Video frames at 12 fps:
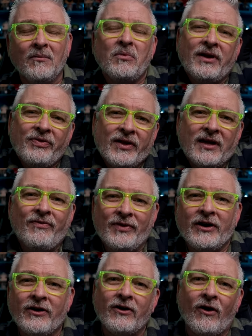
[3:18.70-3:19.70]
But then
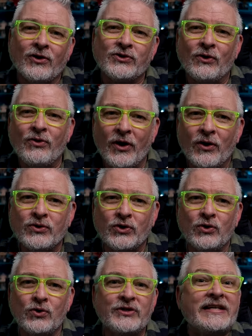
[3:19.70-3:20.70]
there are also those
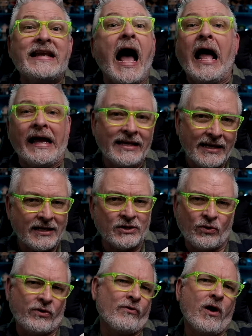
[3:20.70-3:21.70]
who deny any
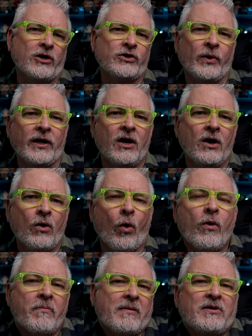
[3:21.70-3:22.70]
sort of wrongdoing,
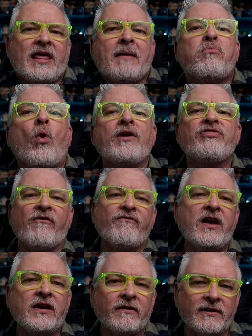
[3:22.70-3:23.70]
or maybe they point the
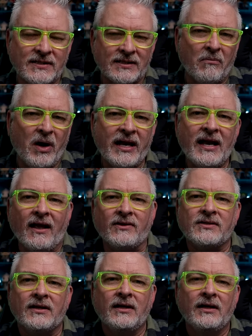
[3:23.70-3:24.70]
finger at somebody
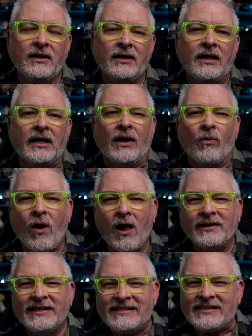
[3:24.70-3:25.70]
else. And
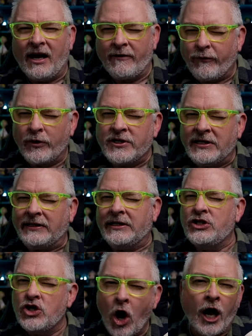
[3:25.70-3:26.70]
while it's
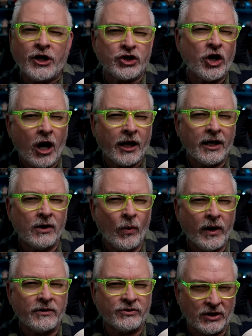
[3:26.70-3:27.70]
unfortunately not shocking
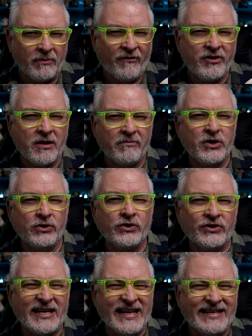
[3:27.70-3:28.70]
where some of the
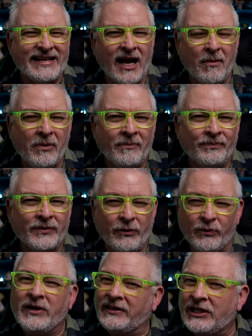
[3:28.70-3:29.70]
abusers ended up,
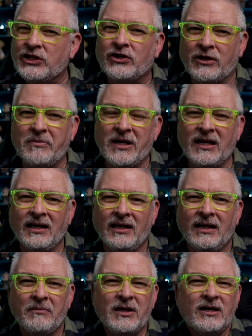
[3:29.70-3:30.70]
it really should be.
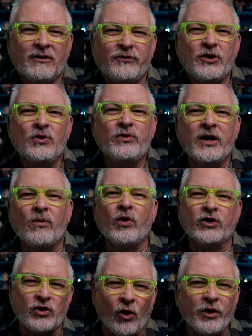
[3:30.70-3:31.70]
I mean, a few that
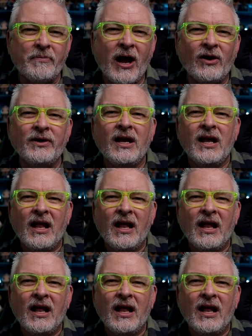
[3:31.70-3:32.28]
were told about